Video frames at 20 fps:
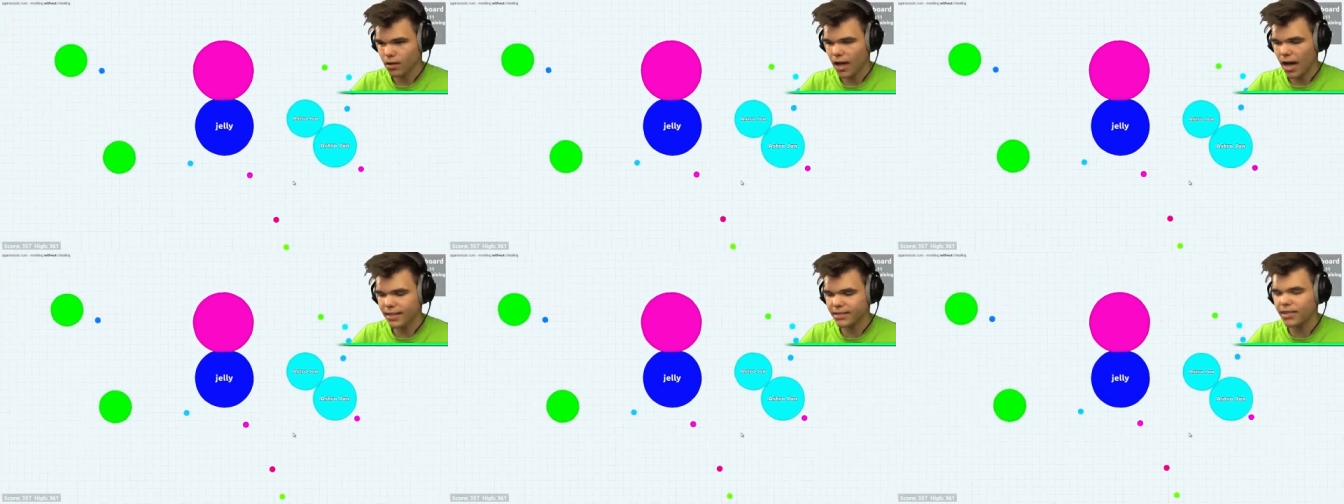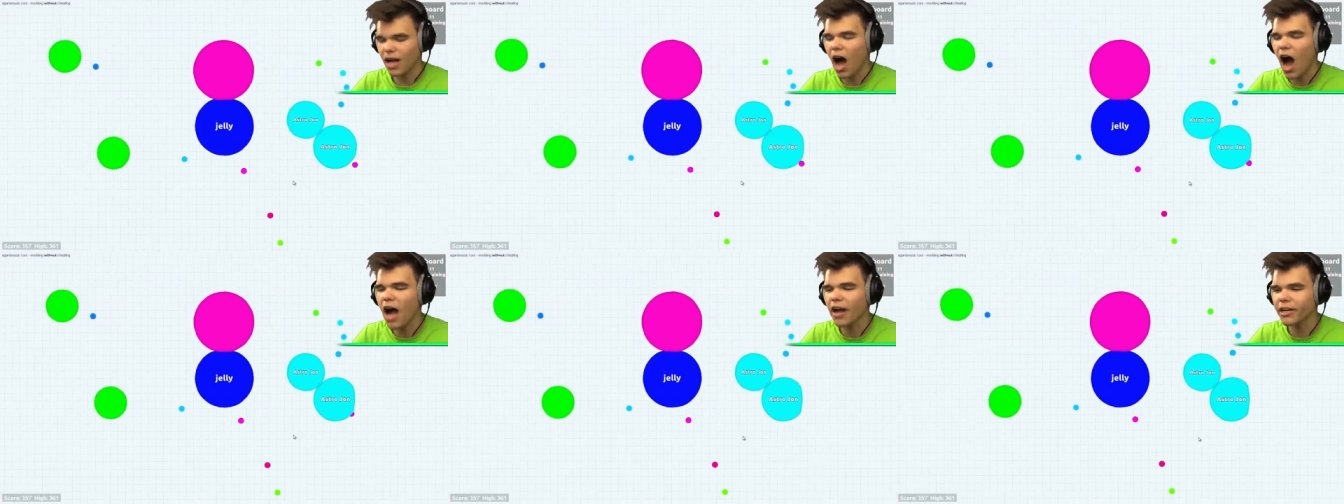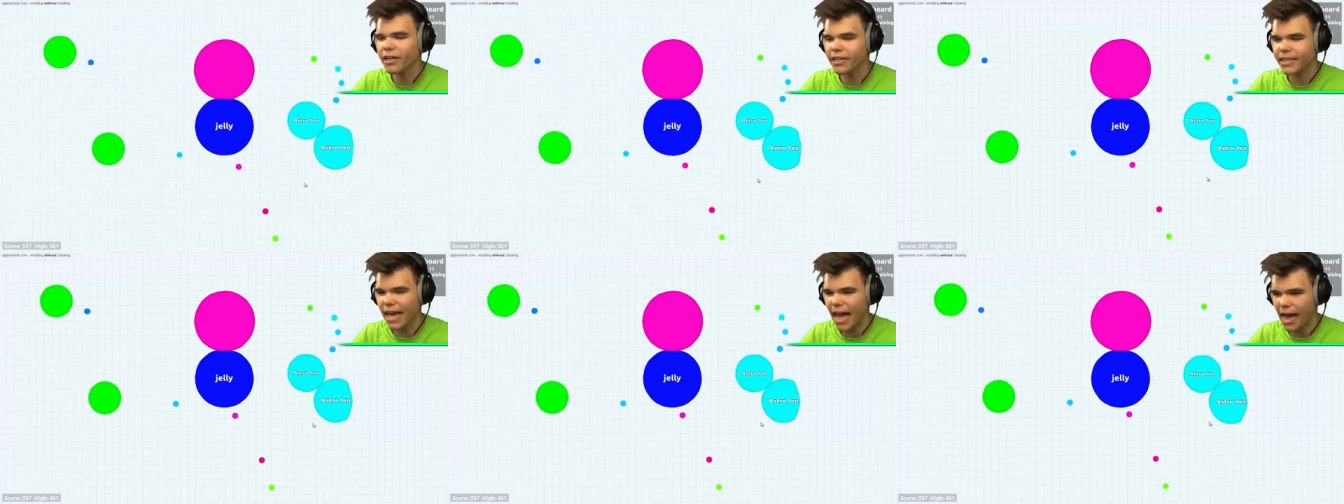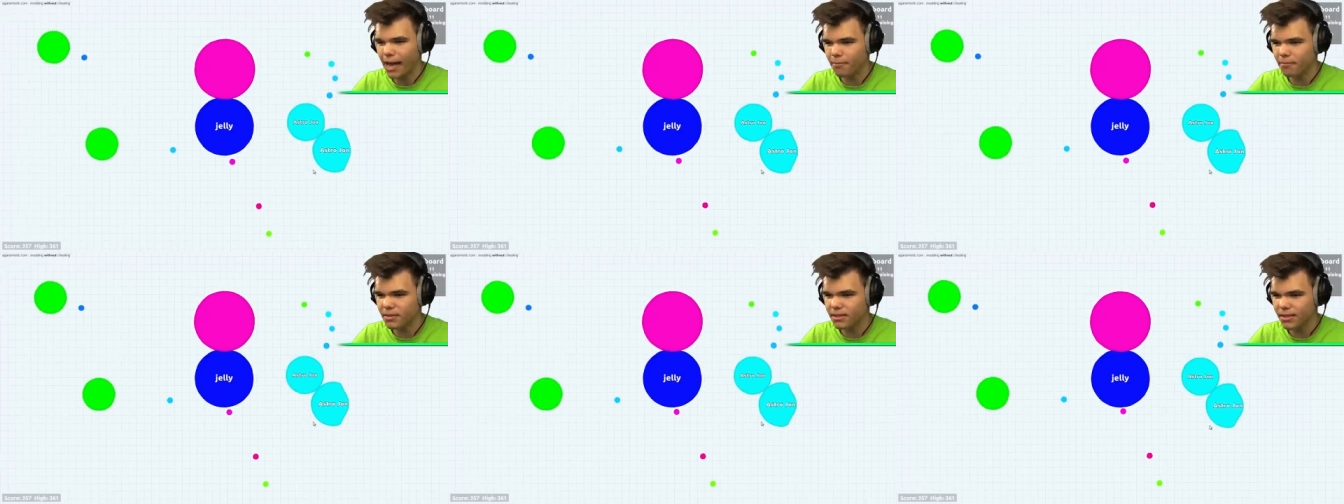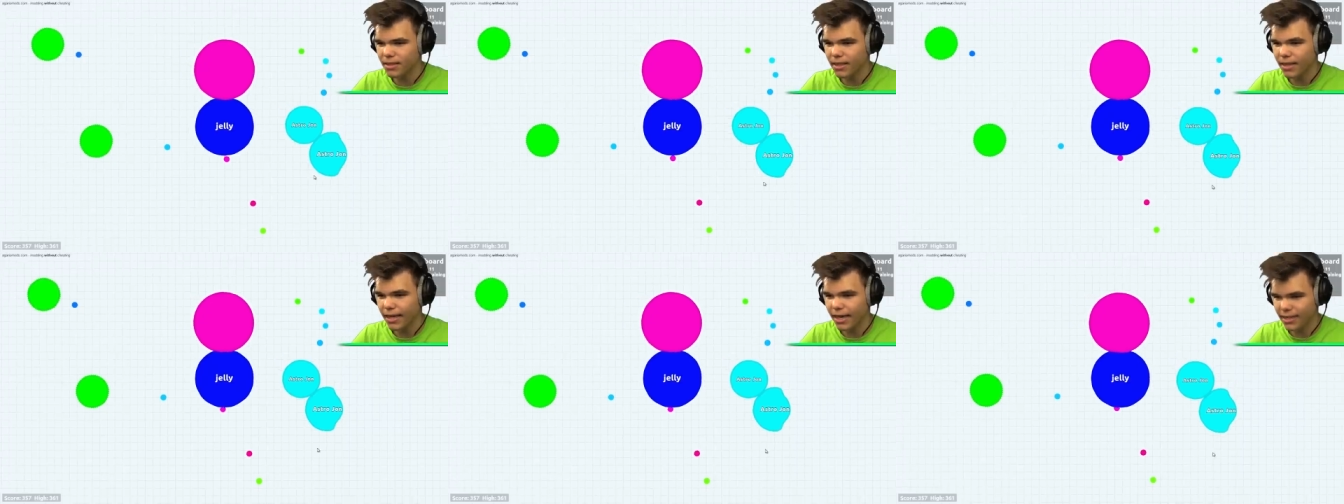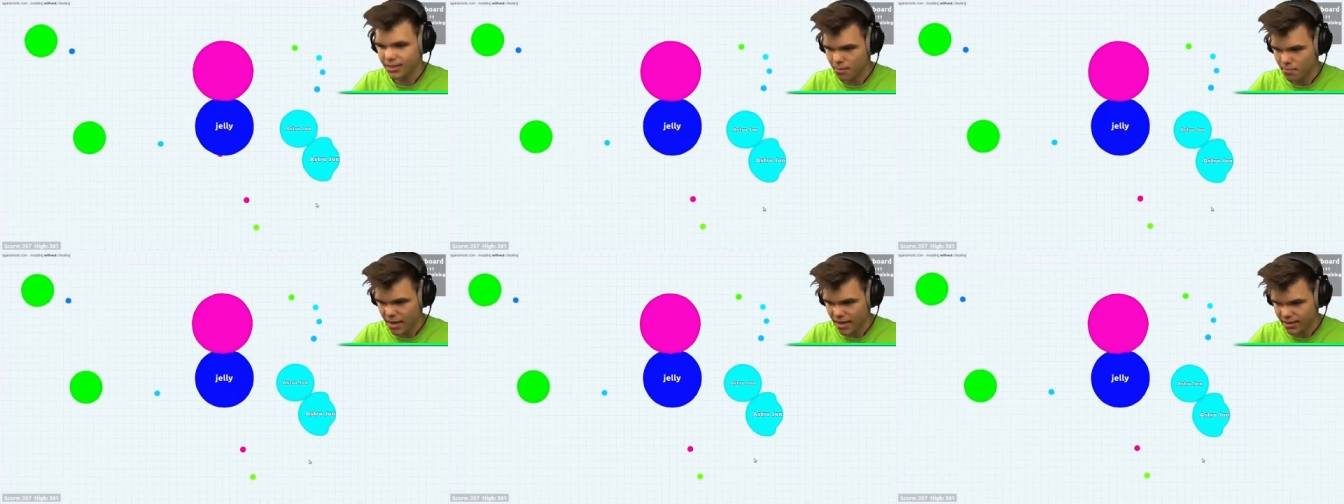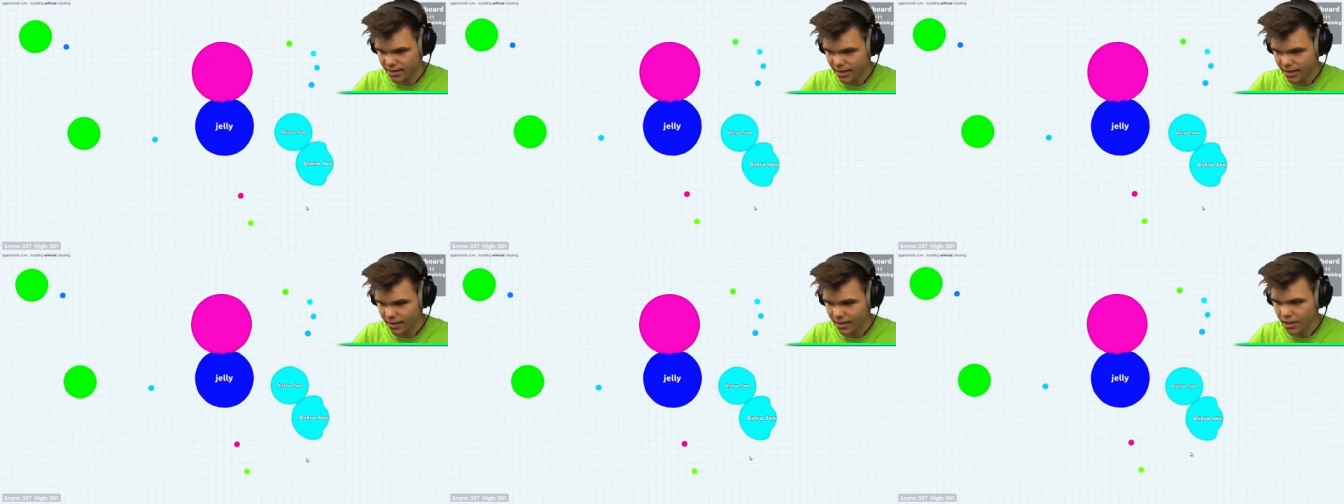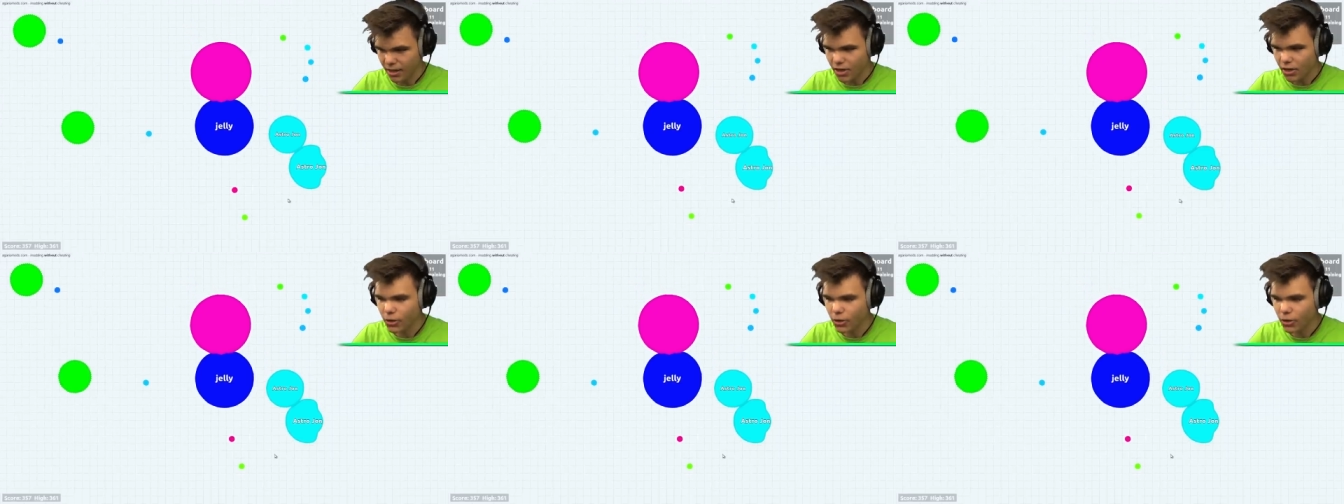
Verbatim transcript: Guys, The Hunger Games is amazing.